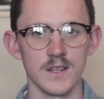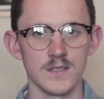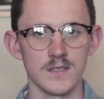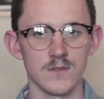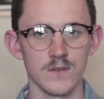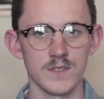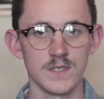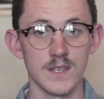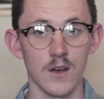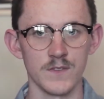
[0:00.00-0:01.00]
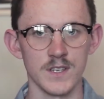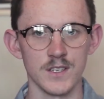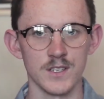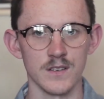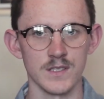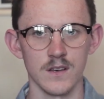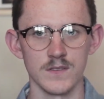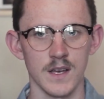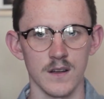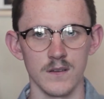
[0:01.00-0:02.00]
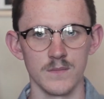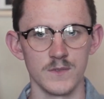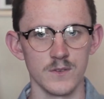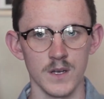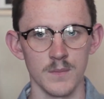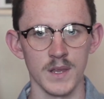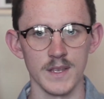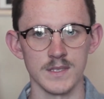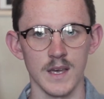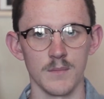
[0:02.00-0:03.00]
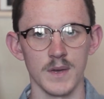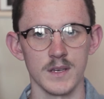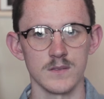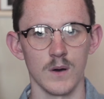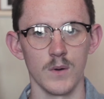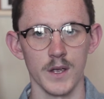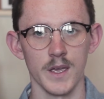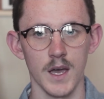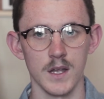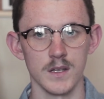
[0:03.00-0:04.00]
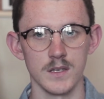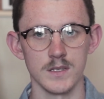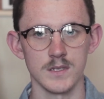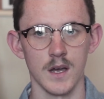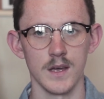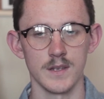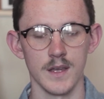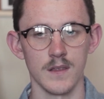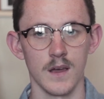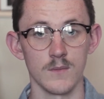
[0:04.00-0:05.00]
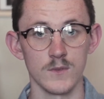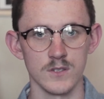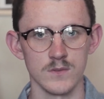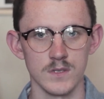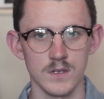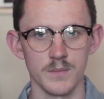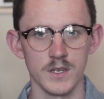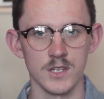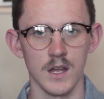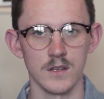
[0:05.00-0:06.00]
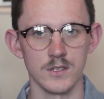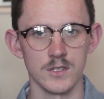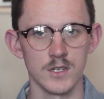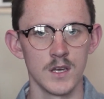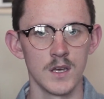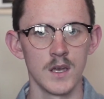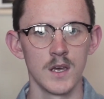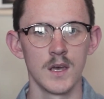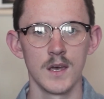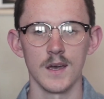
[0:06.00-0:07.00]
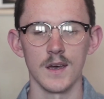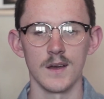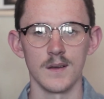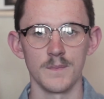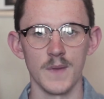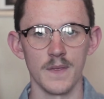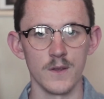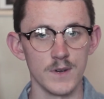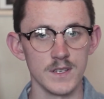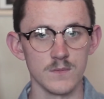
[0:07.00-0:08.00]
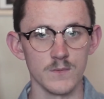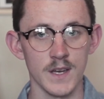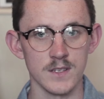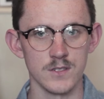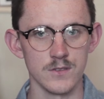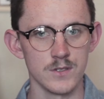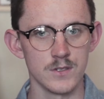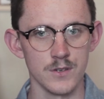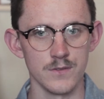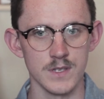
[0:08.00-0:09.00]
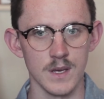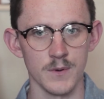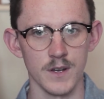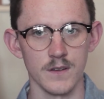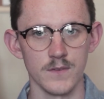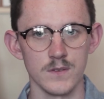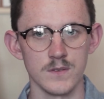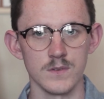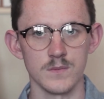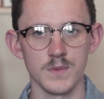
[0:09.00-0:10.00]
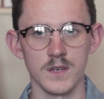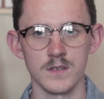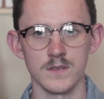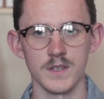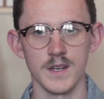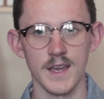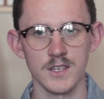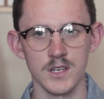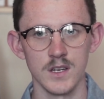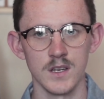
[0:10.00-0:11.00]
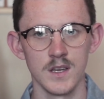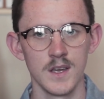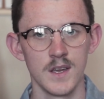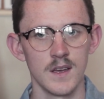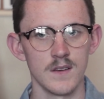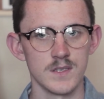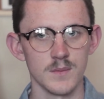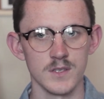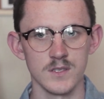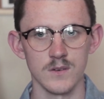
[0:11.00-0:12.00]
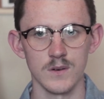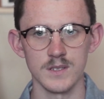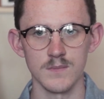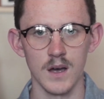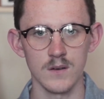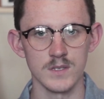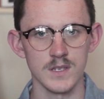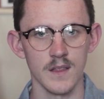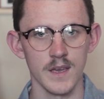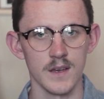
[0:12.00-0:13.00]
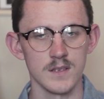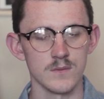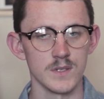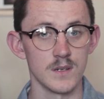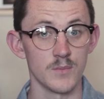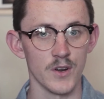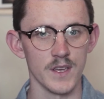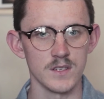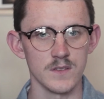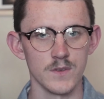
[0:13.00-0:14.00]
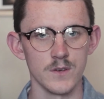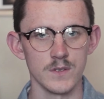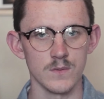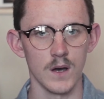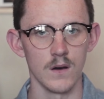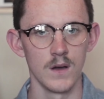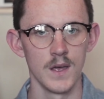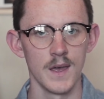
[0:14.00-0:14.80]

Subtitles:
and sort of self-teach ourselves how to do a complete sound mix while working under this tight deadline, which was a big challenge. And the reason we had to do two separate interviews was because of the nature of some of the stories Mark was telling us. We did a pre-interview as well,